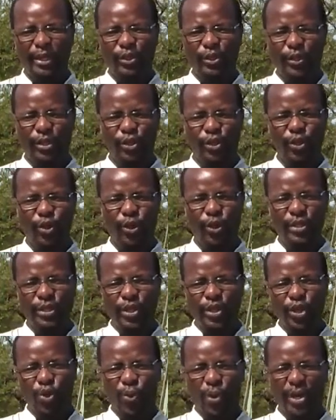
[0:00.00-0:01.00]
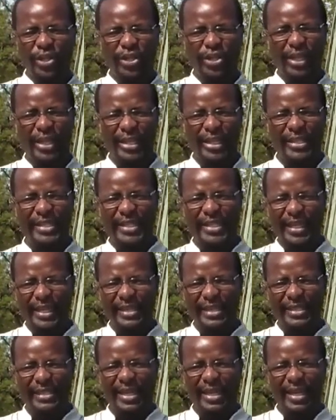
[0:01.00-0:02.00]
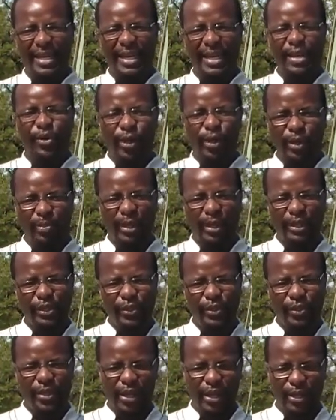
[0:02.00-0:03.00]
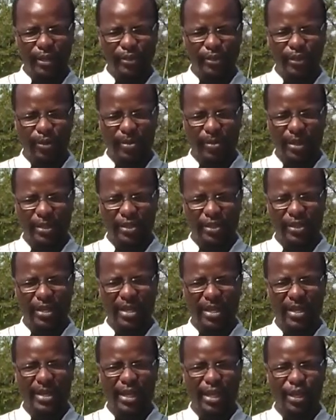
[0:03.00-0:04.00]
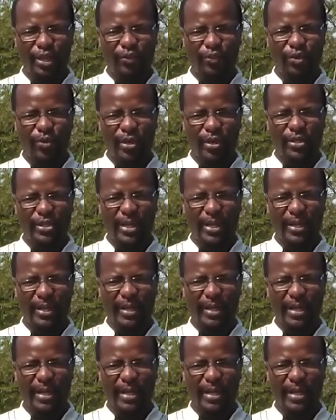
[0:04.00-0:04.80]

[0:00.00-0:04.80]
you as you continue watching this series. God bless you. Thank you so much. Thank you for watching.